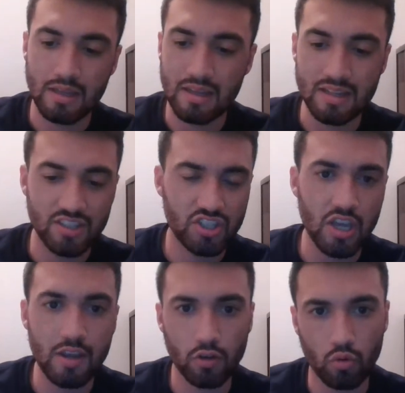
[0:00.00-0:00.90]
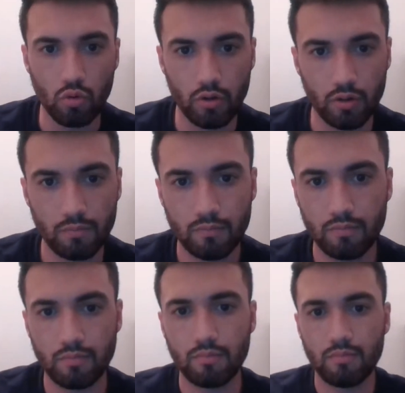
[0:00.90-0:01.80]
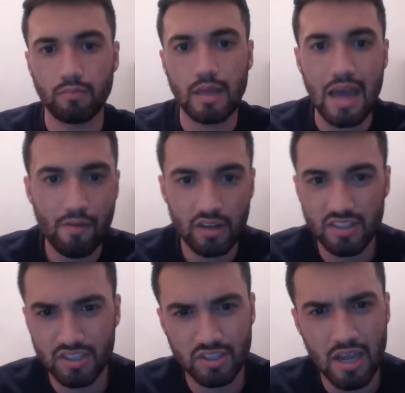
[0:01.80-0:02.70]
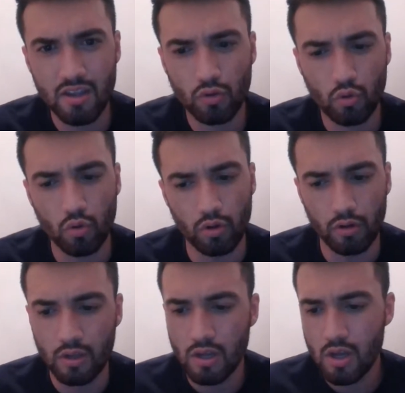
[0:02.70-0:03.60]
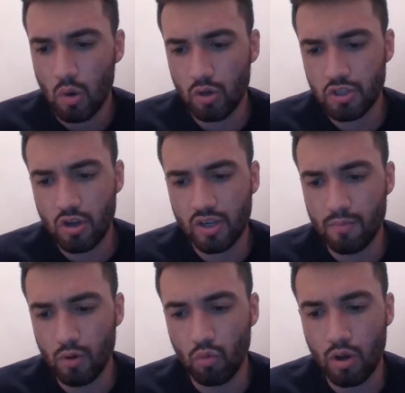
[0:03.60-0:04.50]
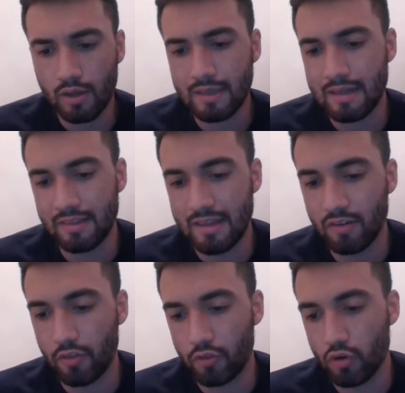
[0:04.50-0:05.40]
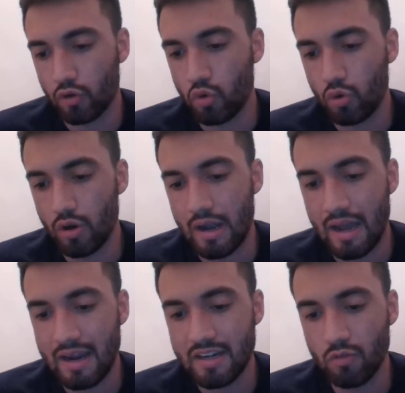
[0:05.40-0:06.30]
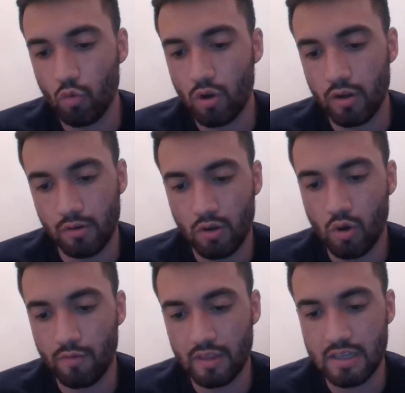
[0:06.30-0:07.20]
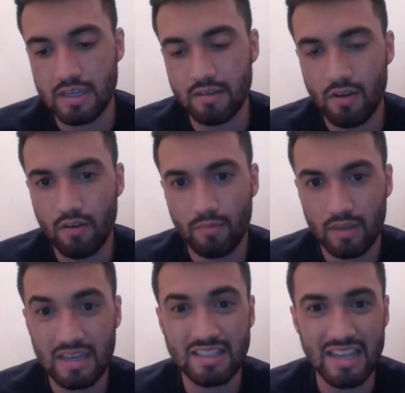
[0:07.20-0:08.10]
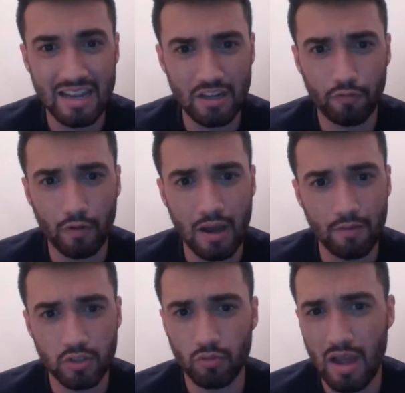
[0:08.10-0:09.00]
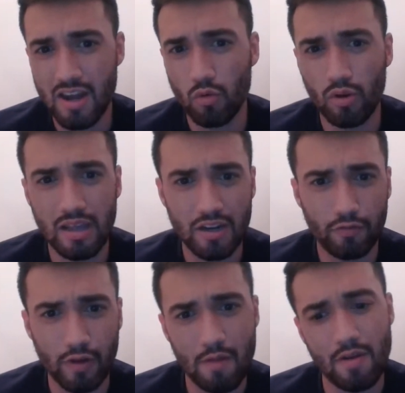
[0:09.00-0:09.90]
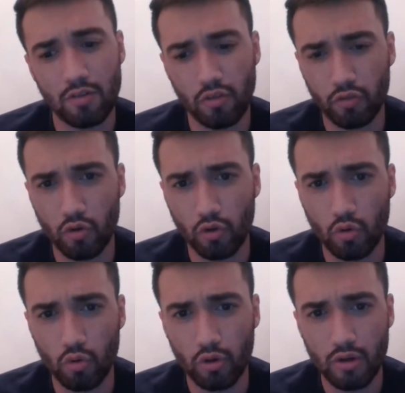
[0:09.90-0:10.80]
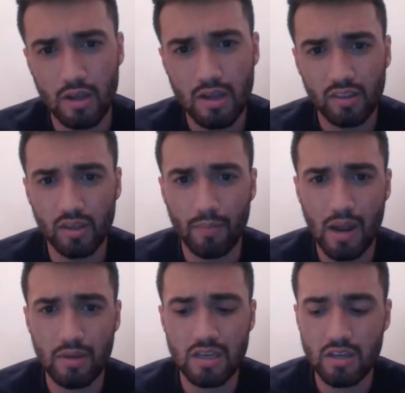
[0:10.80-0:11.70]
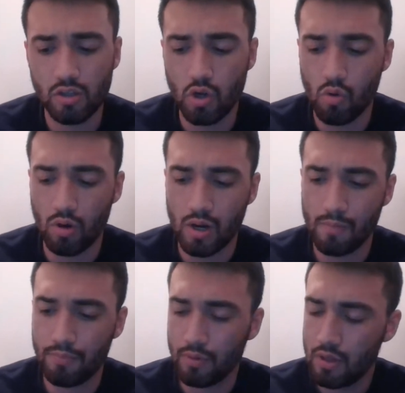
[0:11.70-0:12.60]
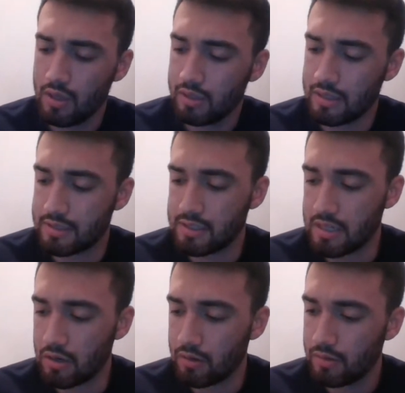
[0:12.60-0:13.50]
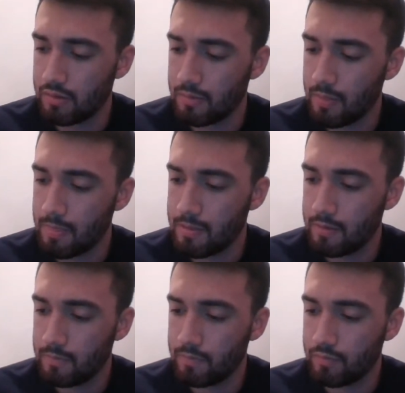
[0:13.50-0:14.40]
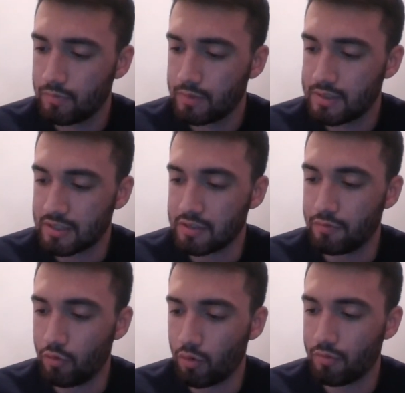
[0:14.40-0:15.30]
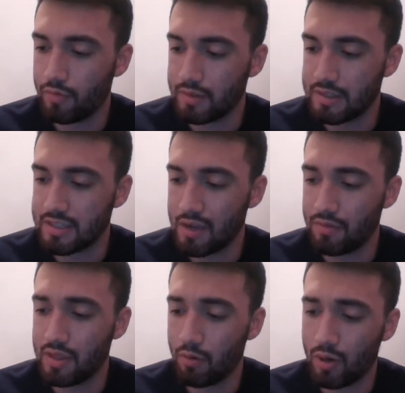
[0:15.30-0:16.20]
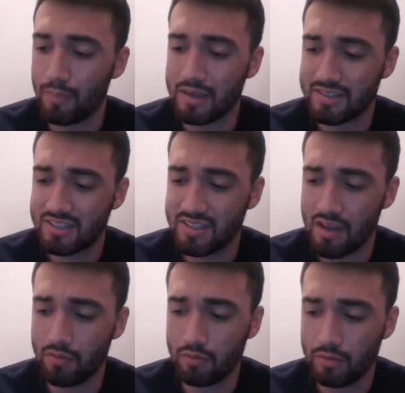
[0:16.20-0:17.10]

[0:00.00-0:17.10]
insane quarter. They have an insane quarter. We're talking Milwaukee at the end of the third quarter, 91 over the Heat. Heat's 85. So 91 85 after the third quarter. The Miami Heat go up. Let's see here. 64 57. They were up by seven.